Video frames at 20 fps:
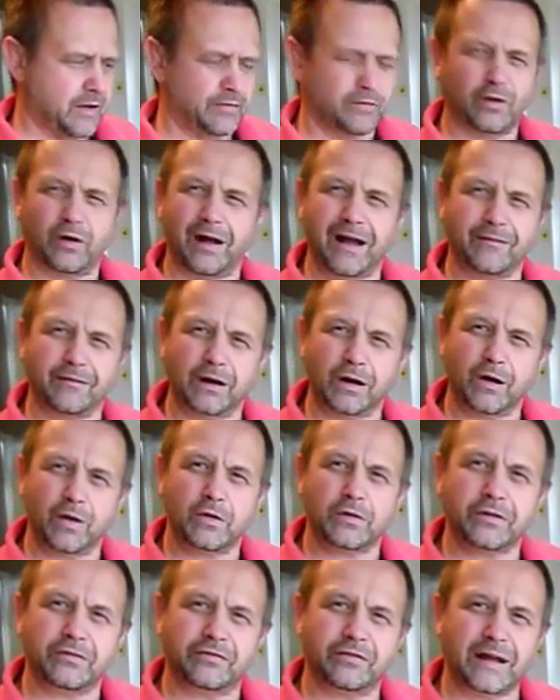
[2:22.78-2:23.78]
that have a
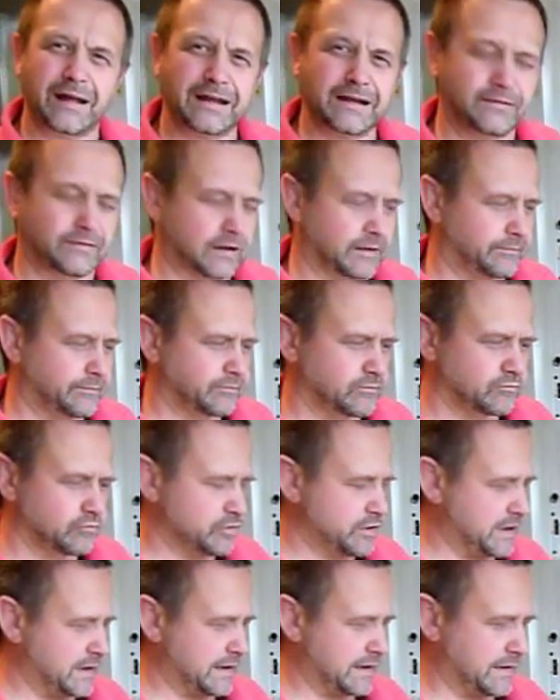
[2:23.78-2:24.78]
lot of flavour,
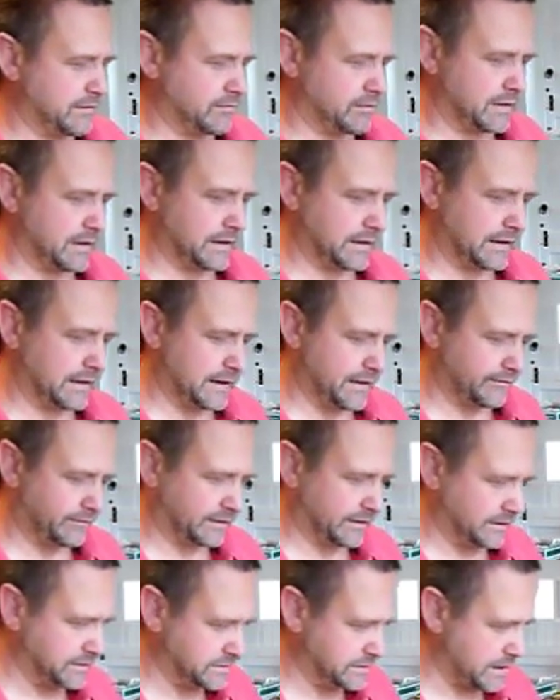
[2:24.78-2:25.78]
really, really
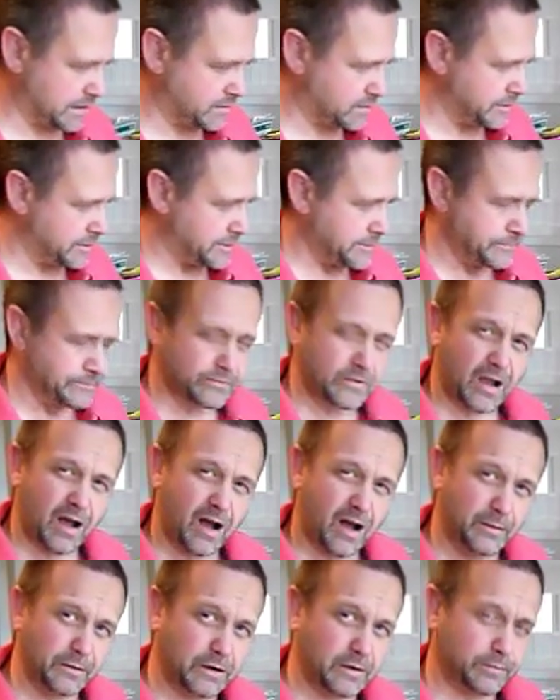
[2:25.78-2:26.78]
lovely. So
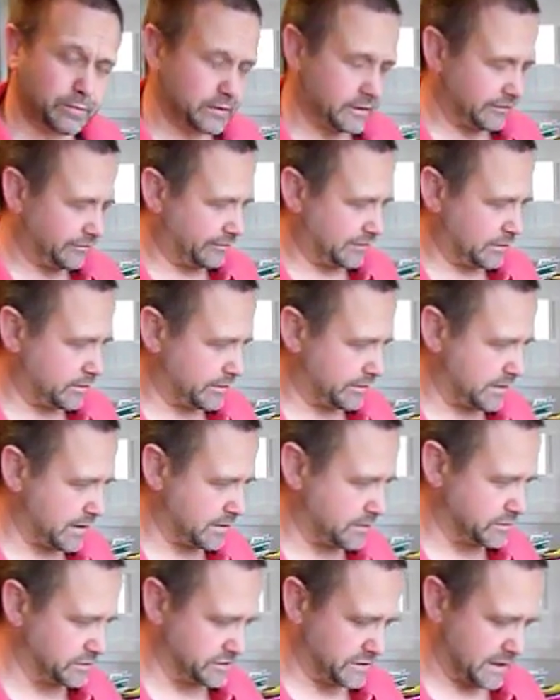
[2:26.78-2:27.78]
I'm going to put a few of
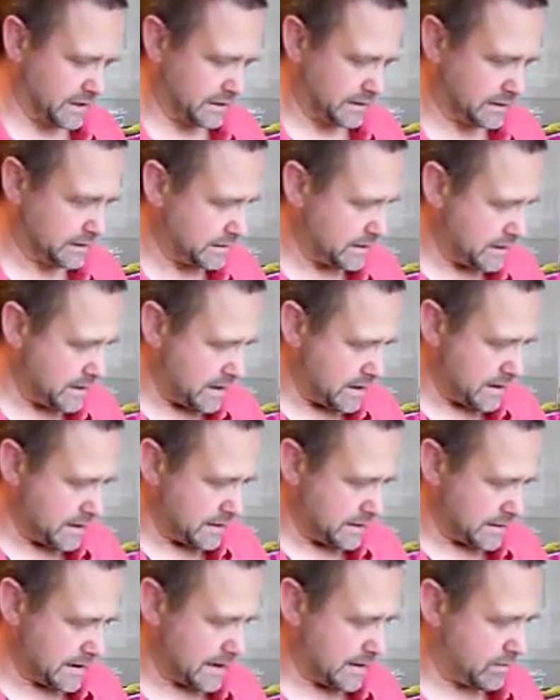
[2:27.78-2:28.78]
those in
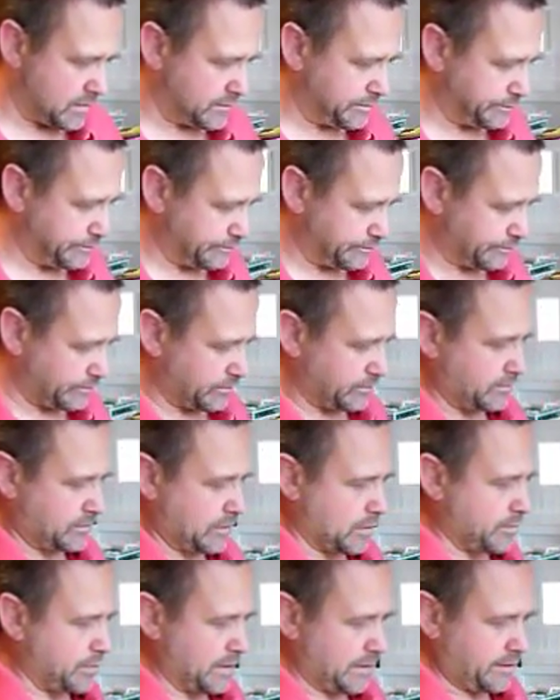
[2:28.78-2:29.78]
now,
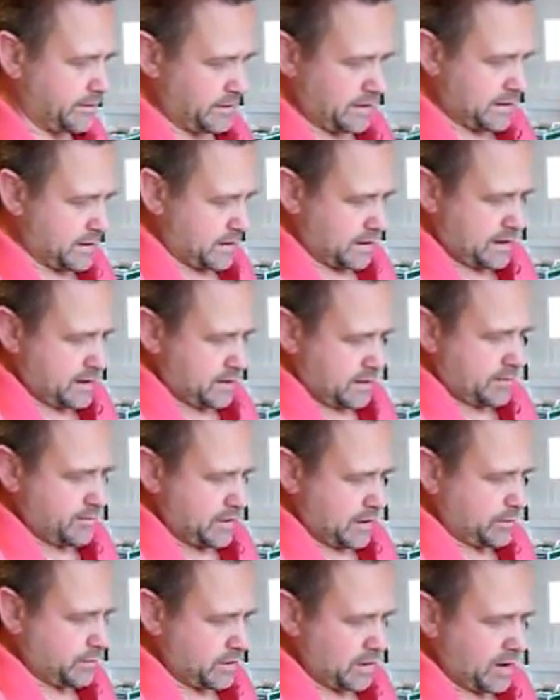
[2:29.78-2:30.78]
but at the
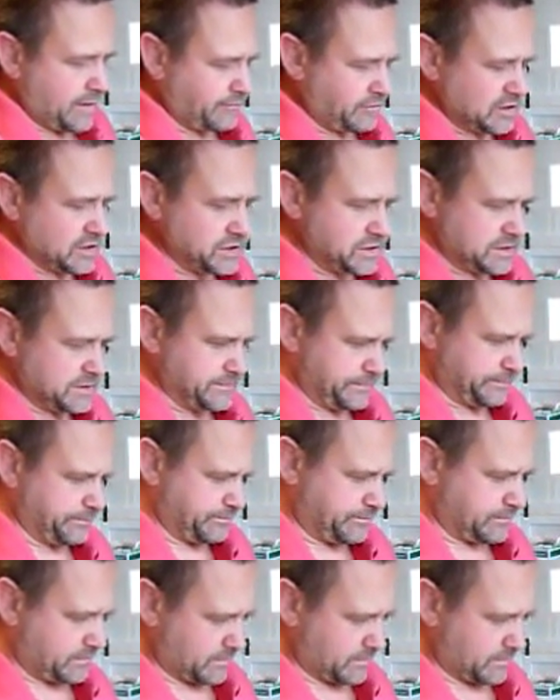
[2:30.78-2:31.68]
moment I've just